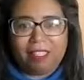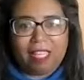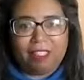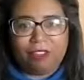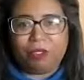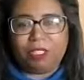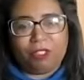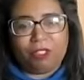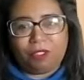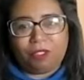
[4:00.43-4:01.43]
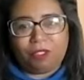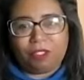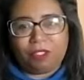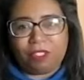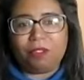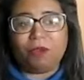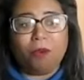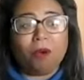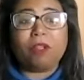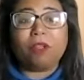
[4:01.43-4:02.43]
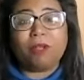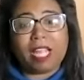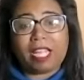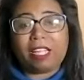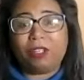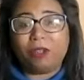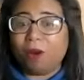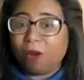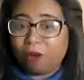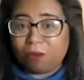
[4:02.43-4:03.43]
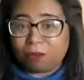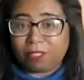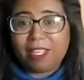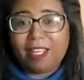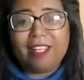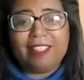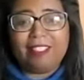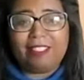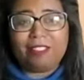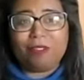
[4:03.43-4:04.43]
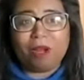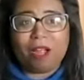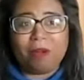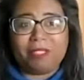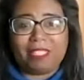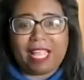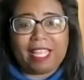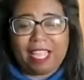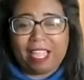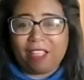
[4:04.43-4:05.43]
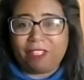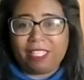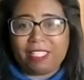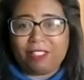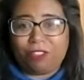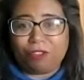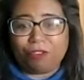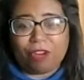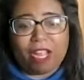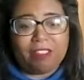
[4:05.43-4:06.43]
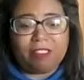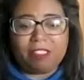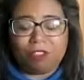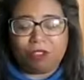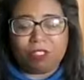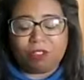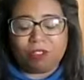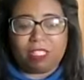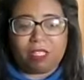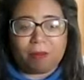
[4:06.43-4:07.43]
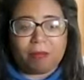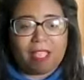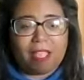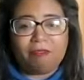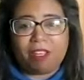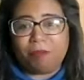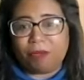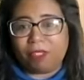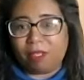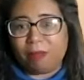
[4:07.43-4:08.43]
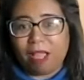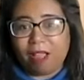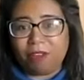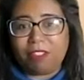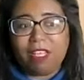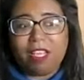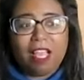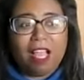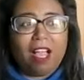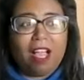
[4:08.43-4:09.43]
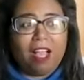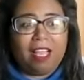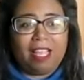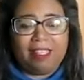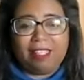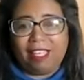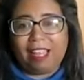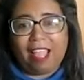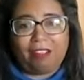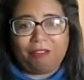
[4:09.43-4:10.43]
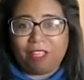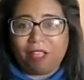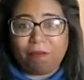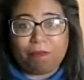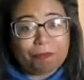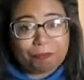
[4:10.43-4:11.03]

then you can use those or create your own. This is where I would say Canva is your friend because you can create them on Canva, print them out, and then have them